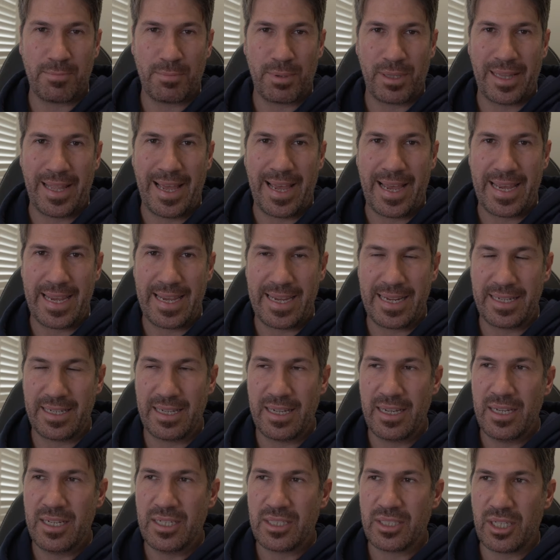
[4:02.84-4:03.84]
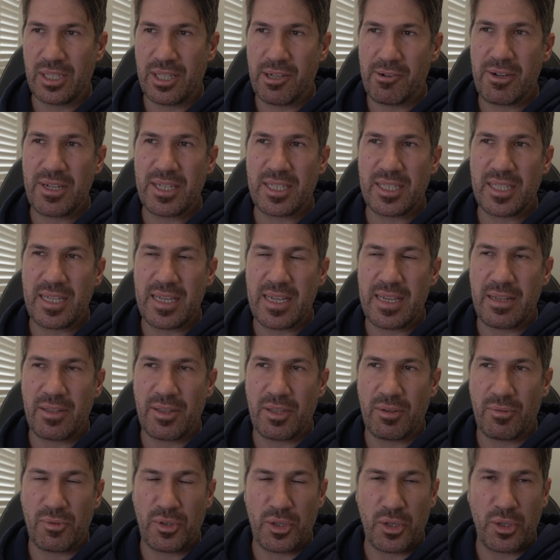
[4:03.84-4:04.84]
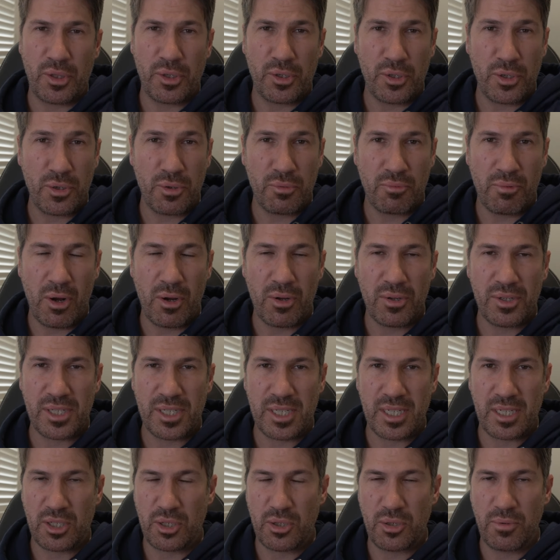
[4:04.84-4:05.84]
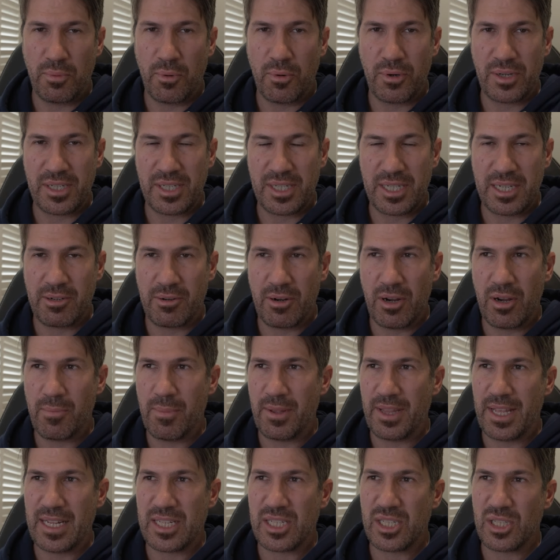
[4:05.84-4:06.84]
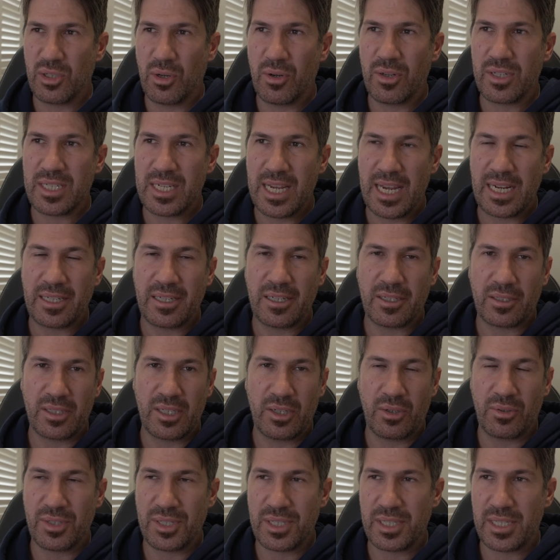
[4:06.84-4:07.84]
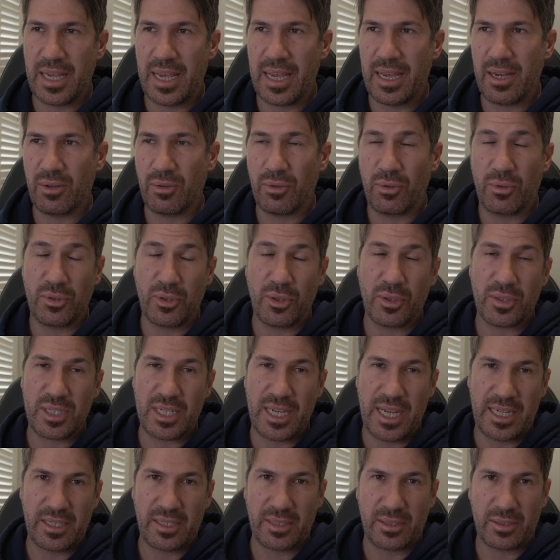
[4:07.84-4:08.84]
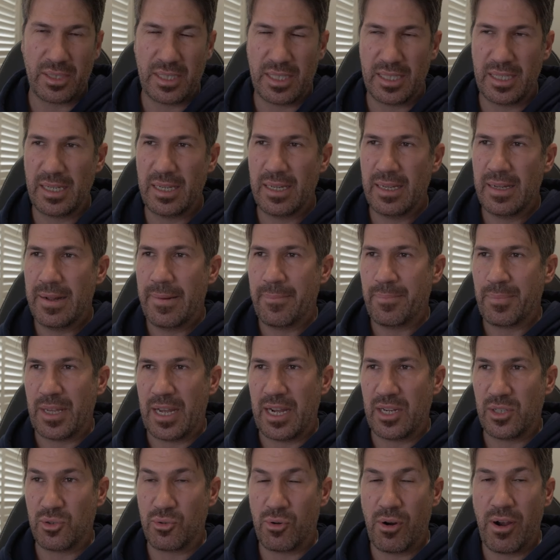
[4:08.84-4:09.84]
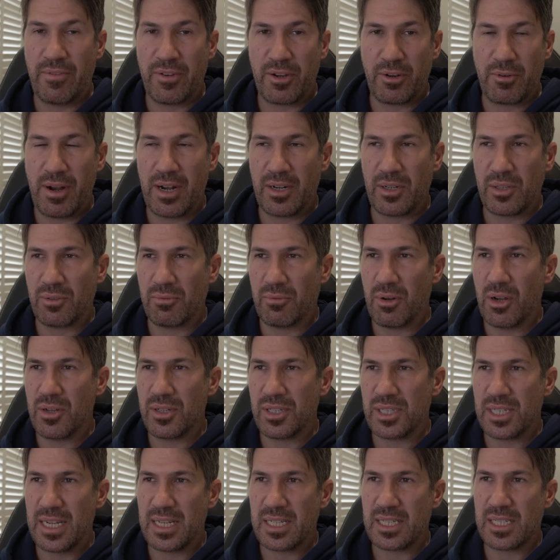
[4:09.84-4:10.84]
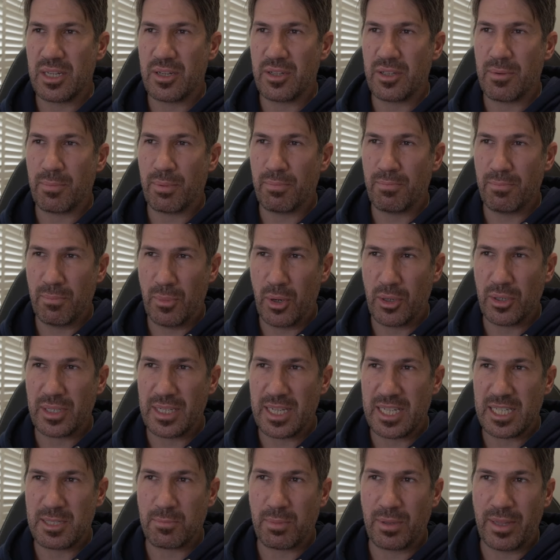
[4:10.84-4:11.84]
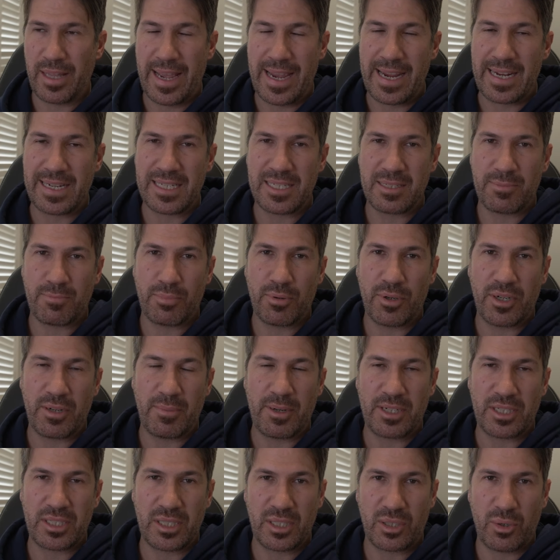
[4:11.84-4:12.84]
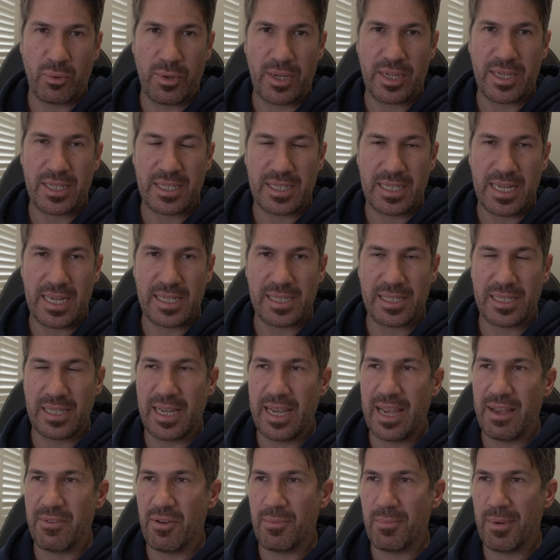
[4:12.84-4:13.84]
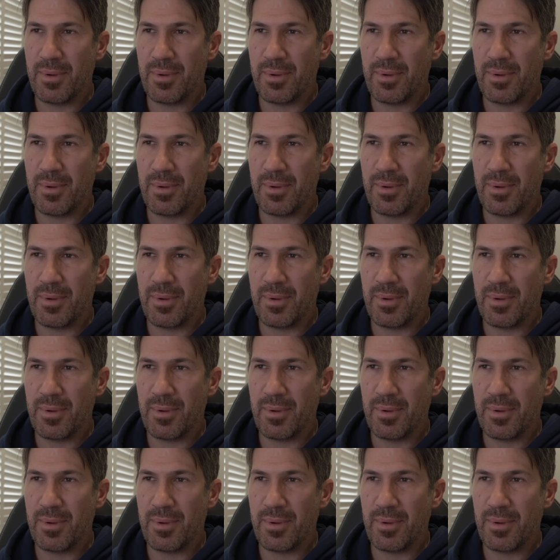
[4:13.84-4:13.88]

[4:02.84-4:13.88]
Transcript: Plaid. So there is the new Roadster 2.0, but that's not technically on sale or not technically driving around on the roads yet. So the Model S Plaid is pretty much the quickest Tesla ever